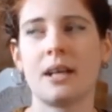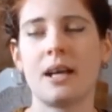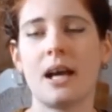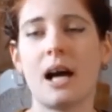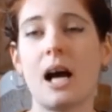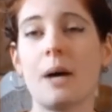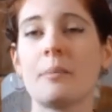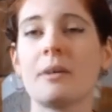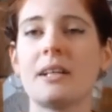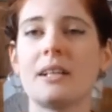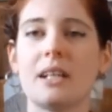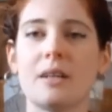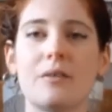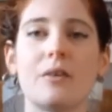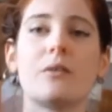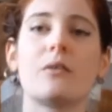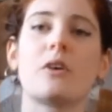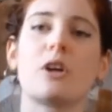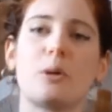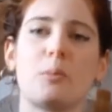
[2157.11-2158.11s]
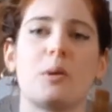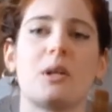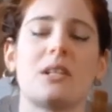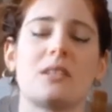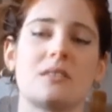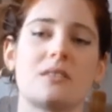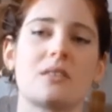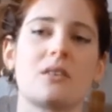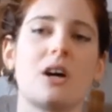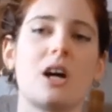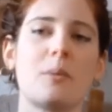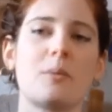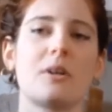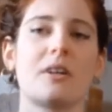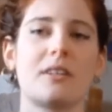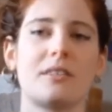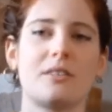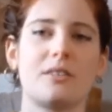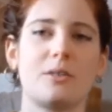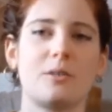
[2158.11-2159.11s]
I mean, if you follow me on Instagram,
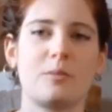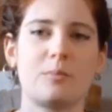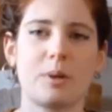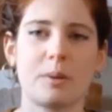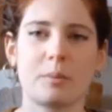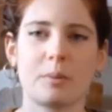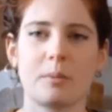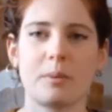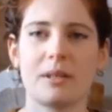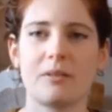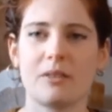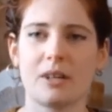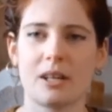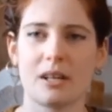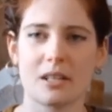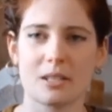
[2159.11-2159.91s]
you'll probably realise